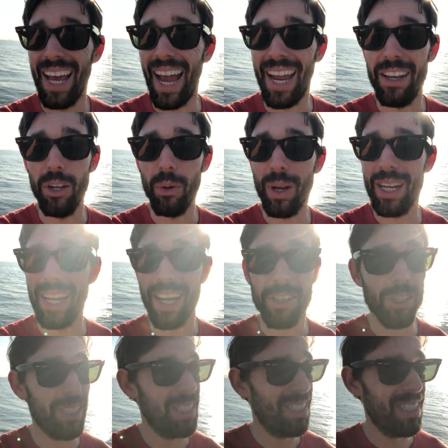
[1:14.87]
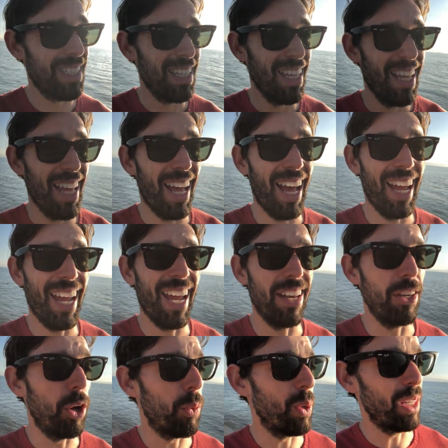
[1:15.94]
I had no connections, I
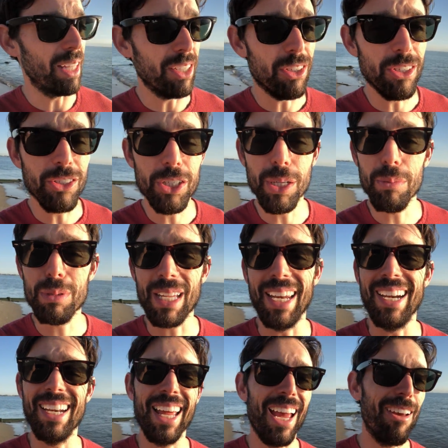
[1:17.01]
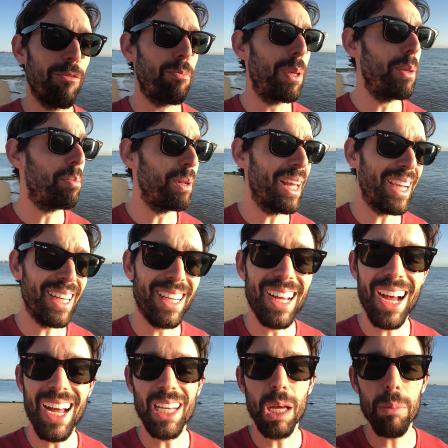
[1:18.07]
had no relationships, I didn't have people I could
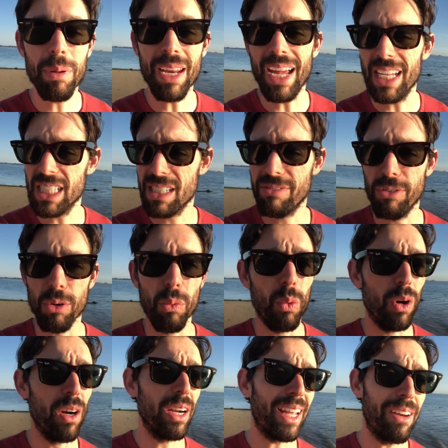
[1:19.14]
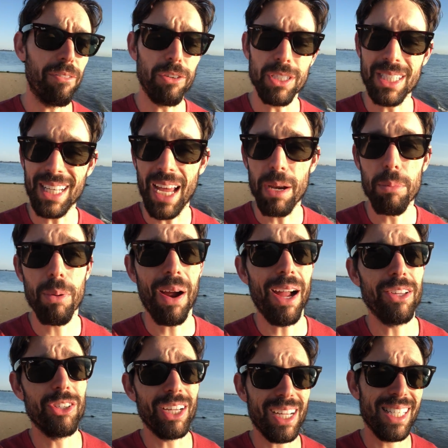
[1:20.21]
call up and ask for work and for side
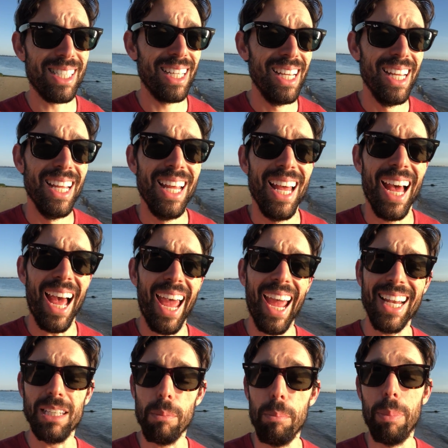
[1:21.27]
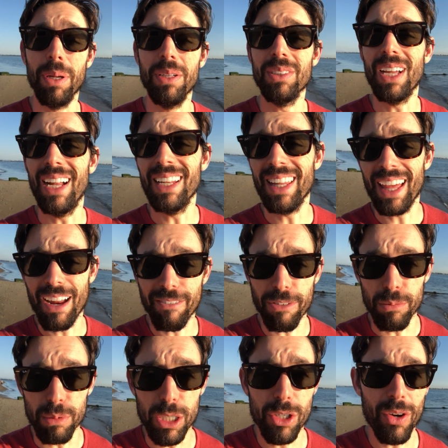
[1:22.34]
projects. I had to build all of that
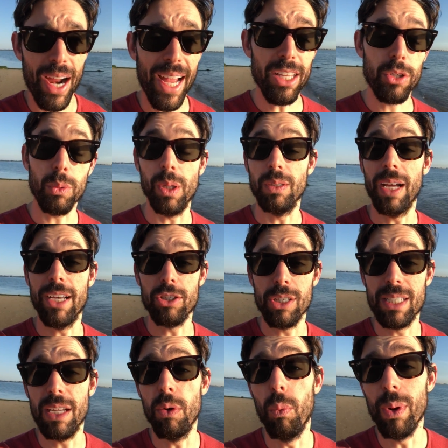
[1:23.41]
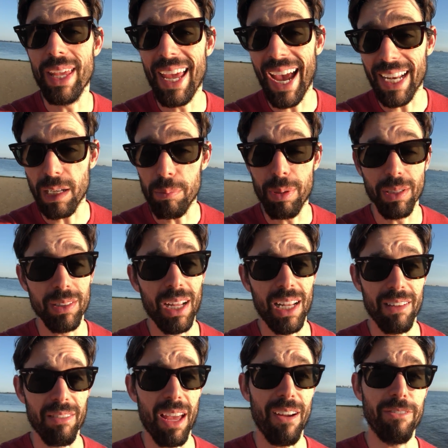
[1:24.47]
from scratch. Well, I should say we had to build
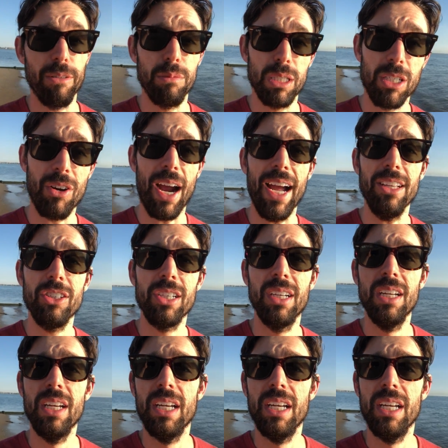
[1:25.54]
all of that from scratch.